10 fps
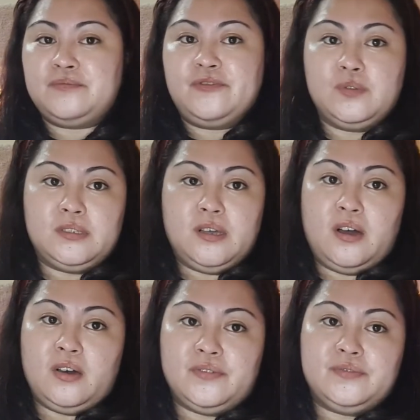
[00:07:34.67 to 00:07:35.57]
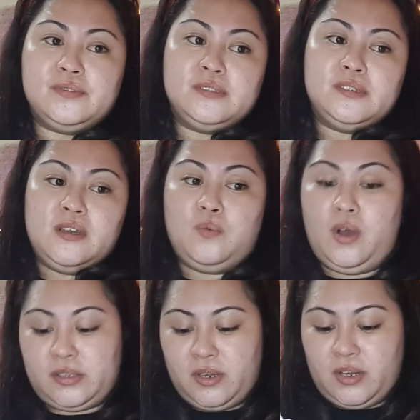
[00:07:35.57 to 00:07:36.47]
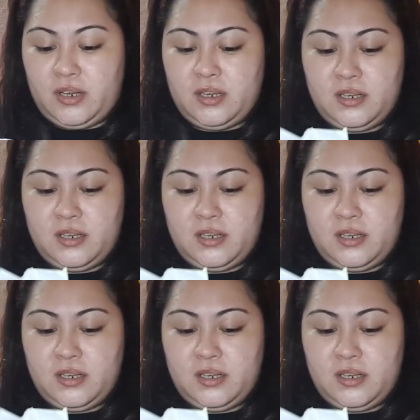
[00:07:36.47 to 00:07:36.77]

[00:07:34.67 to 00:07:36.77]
full of water,